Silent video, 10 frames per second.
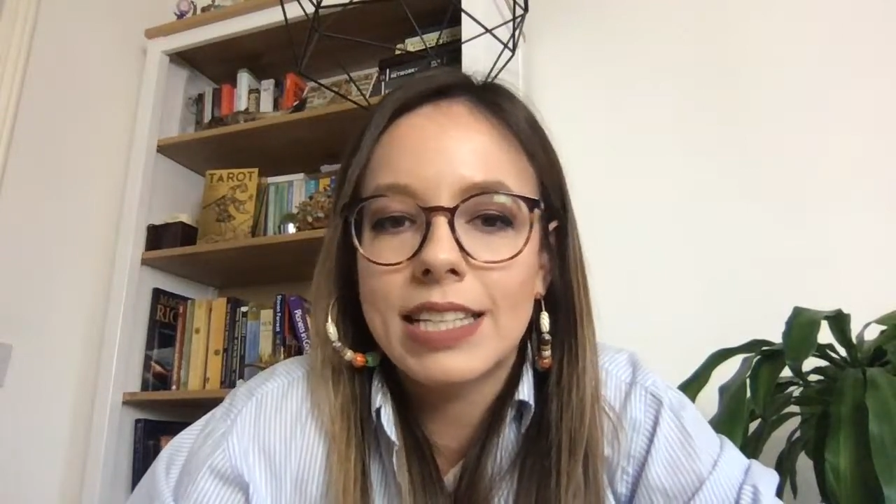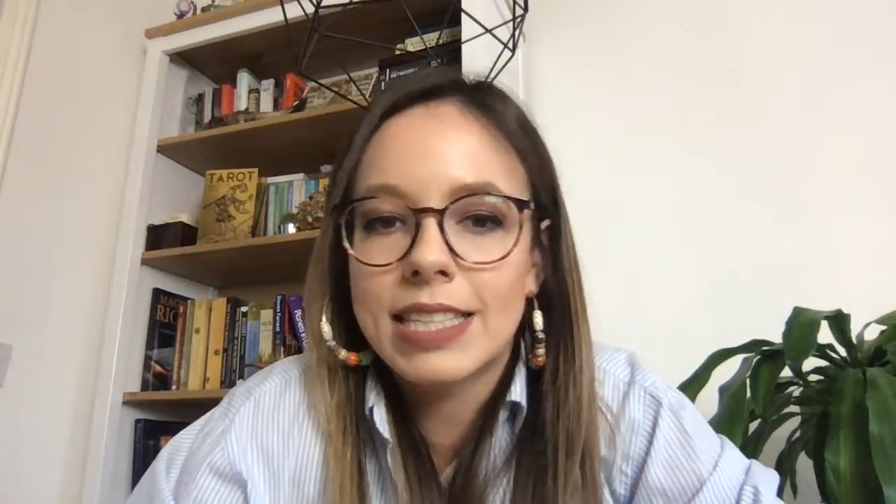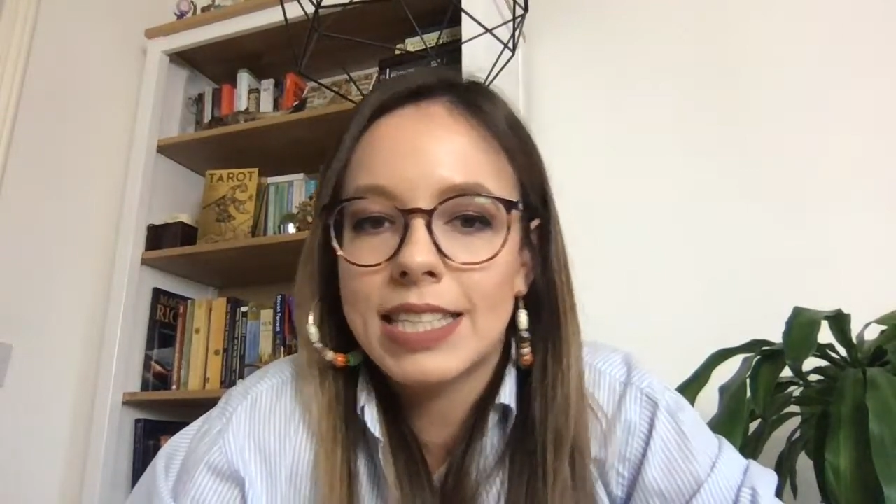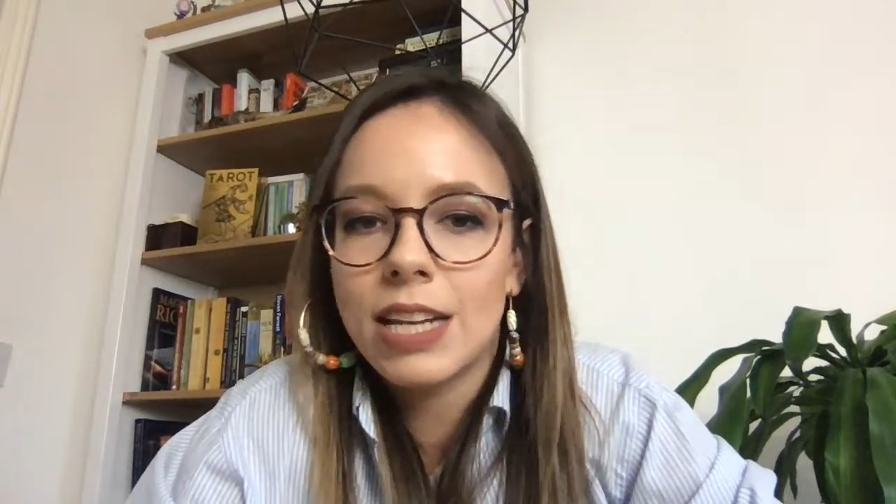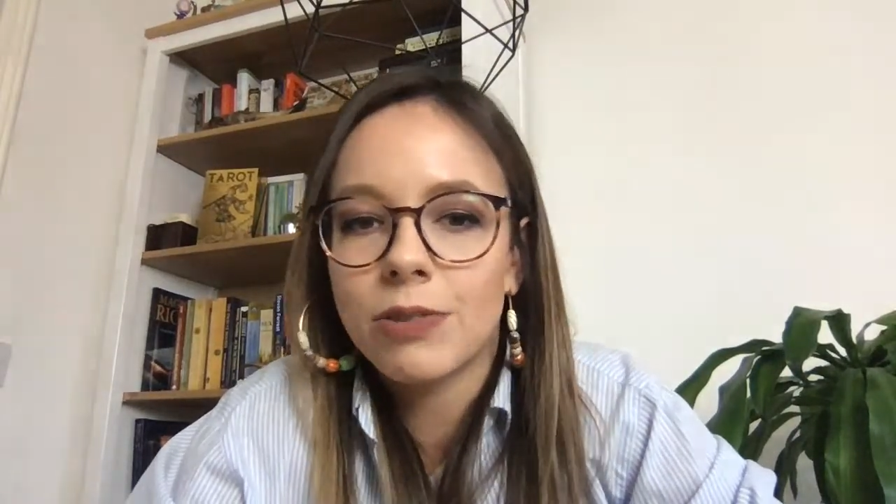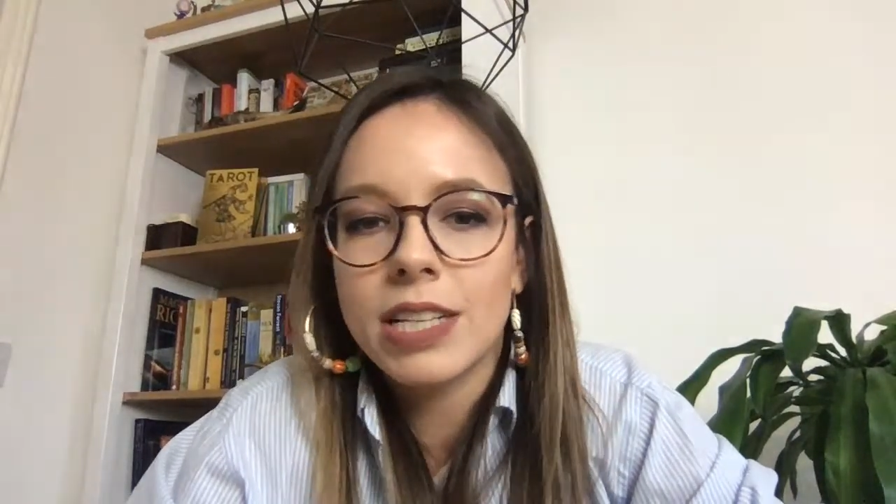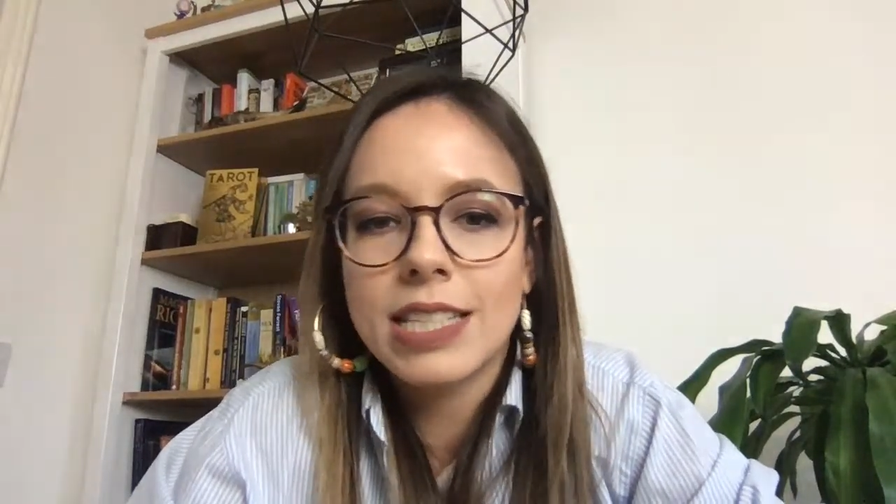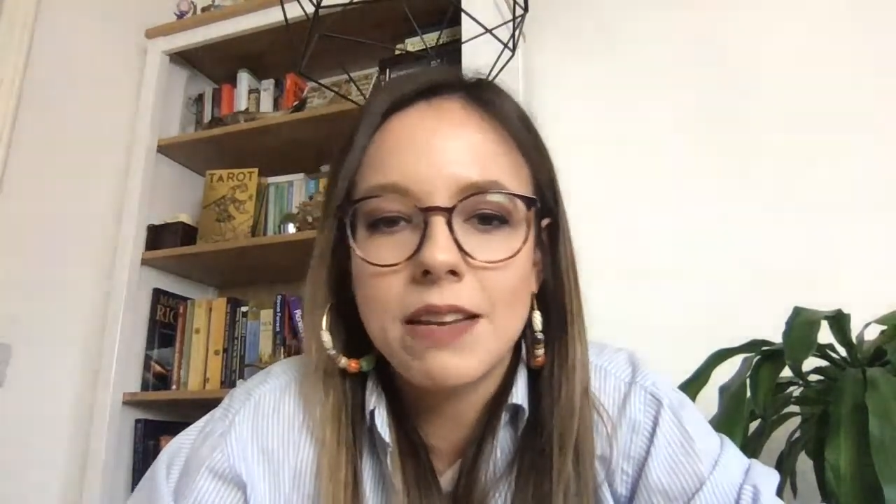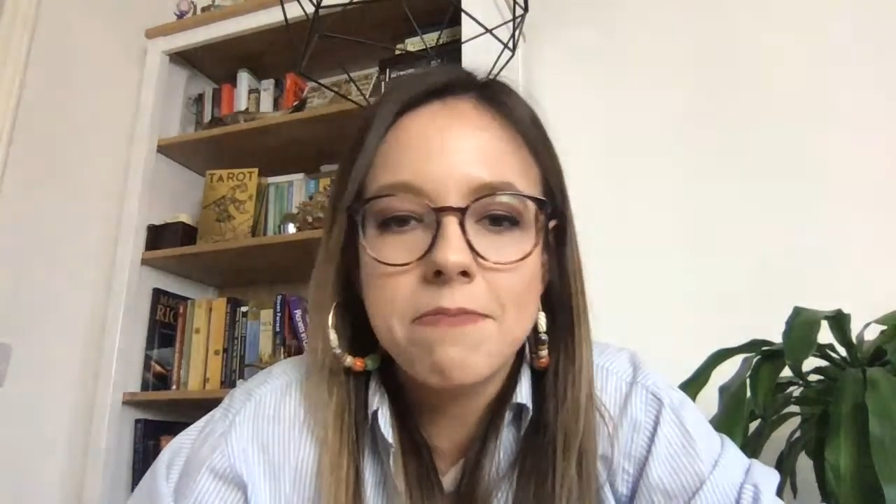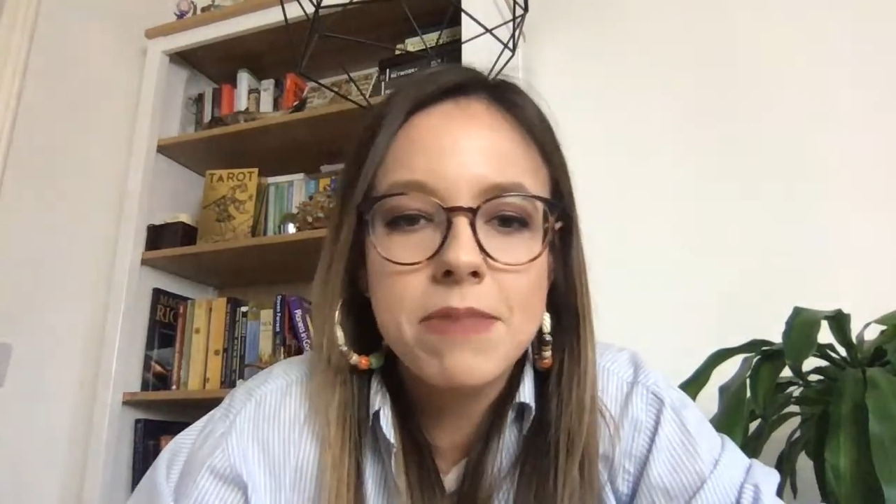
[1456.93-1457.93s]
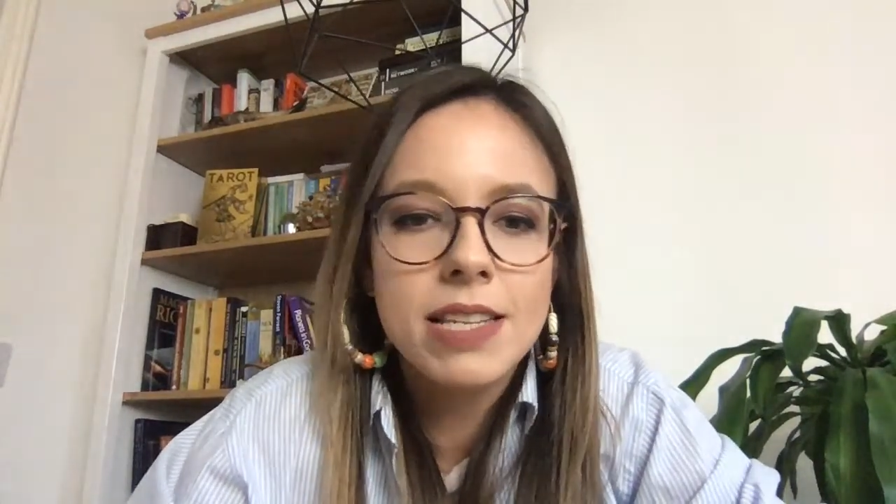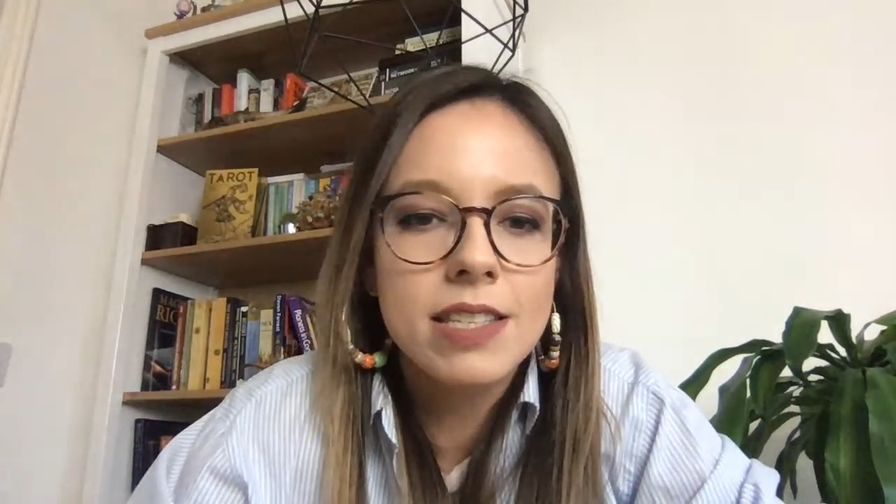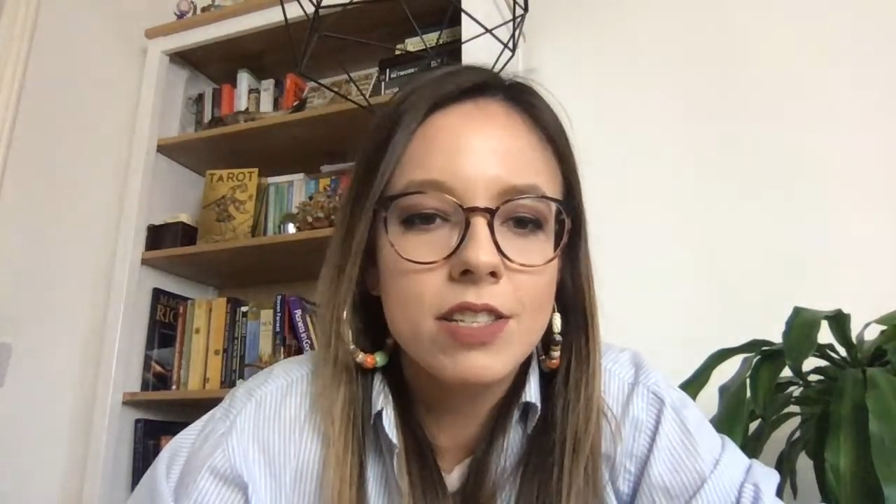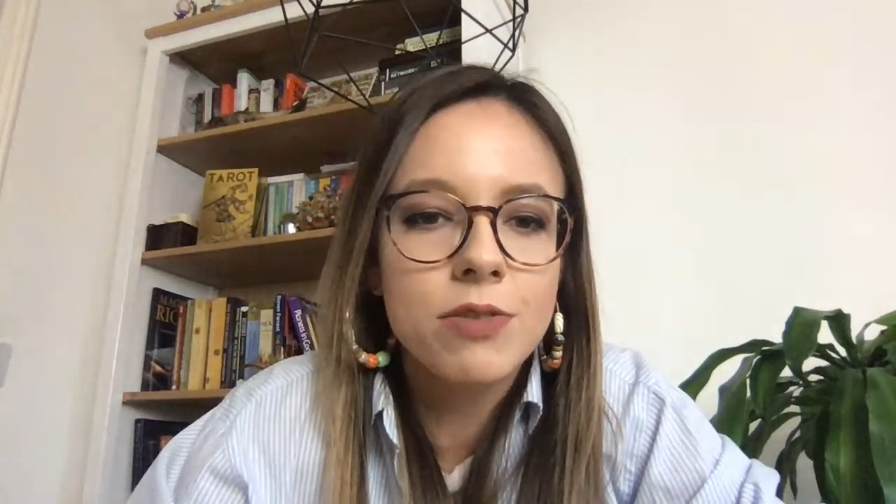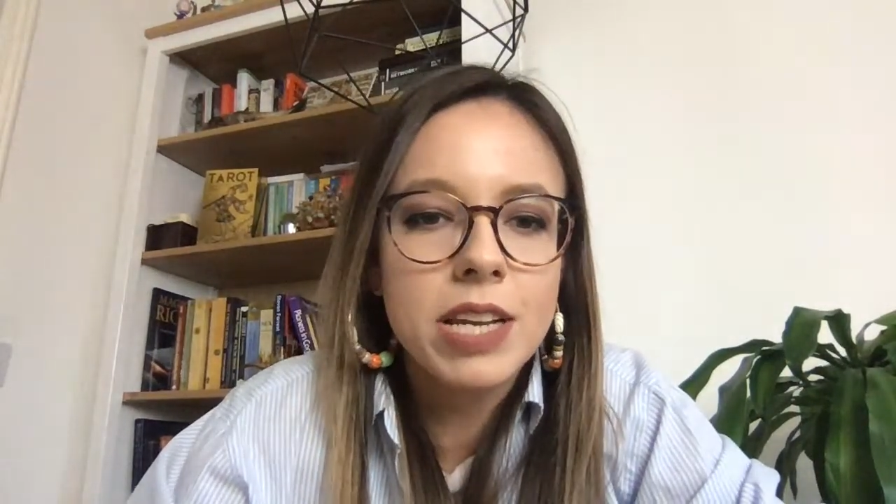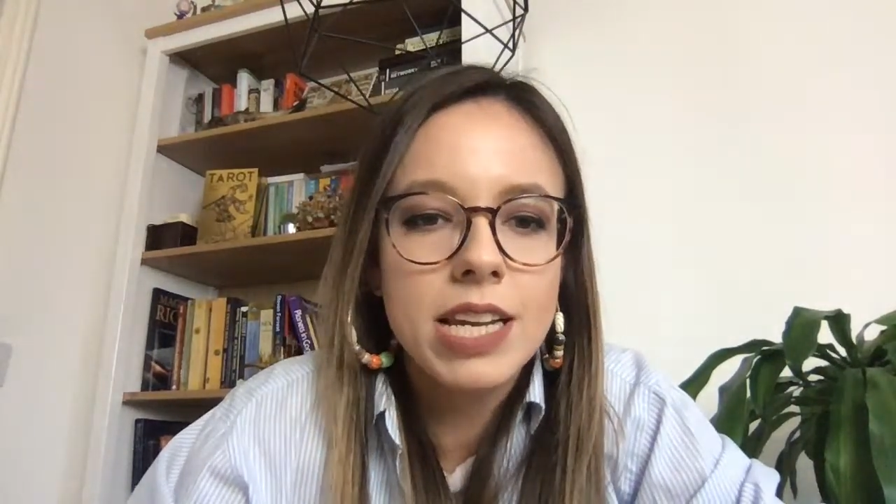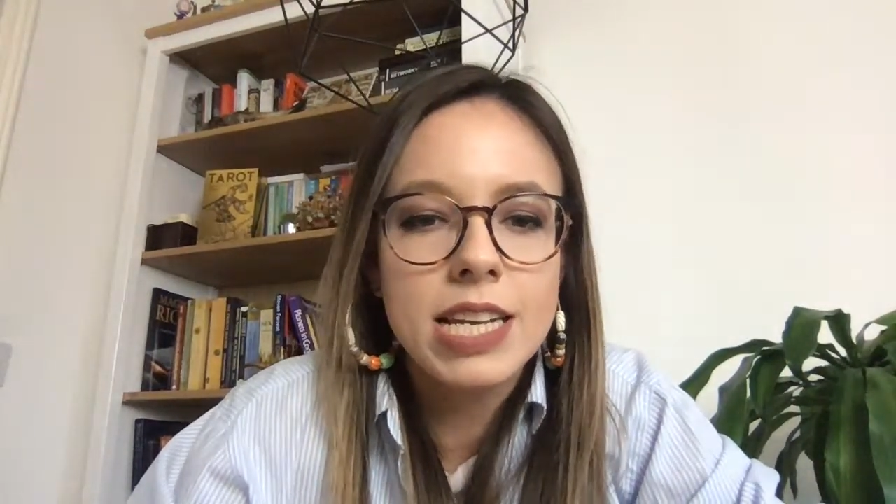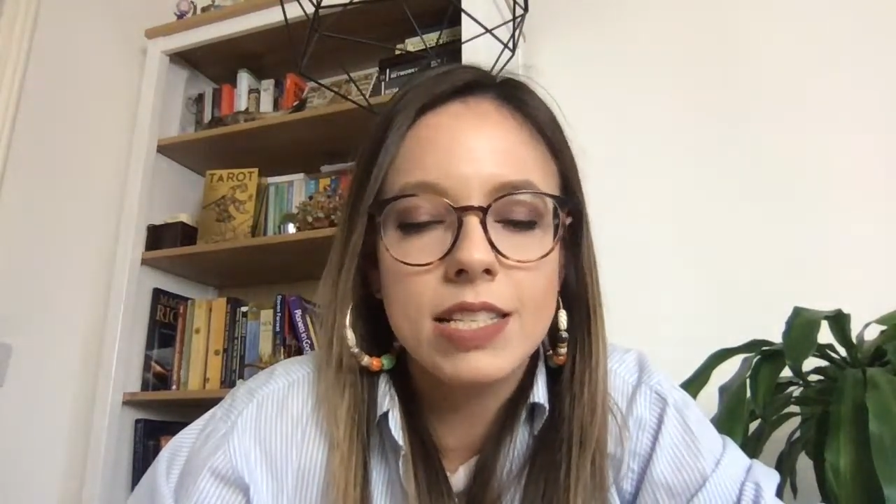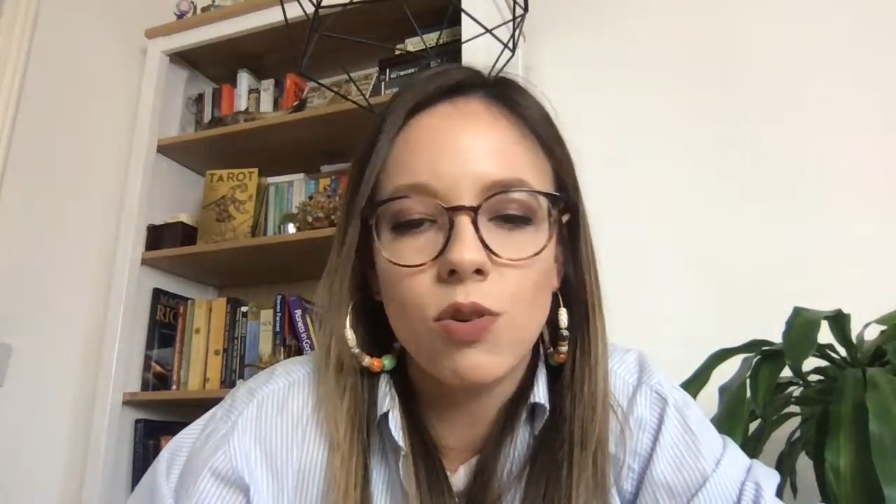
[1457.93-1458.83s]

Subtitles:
secrets and mysteries,